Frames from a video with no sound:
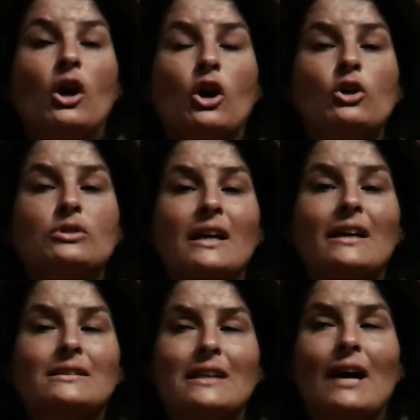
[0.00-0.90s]
Who's going
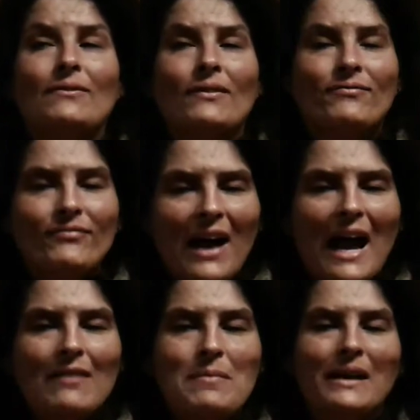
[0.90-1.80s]
to set for
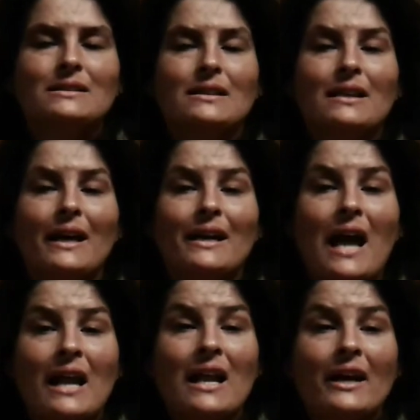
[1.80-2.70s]
5 minutes to let an
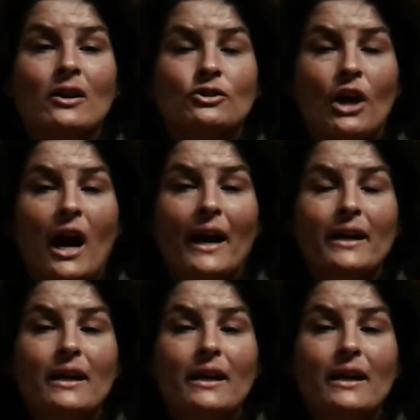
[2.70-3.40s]
eyeliner dry?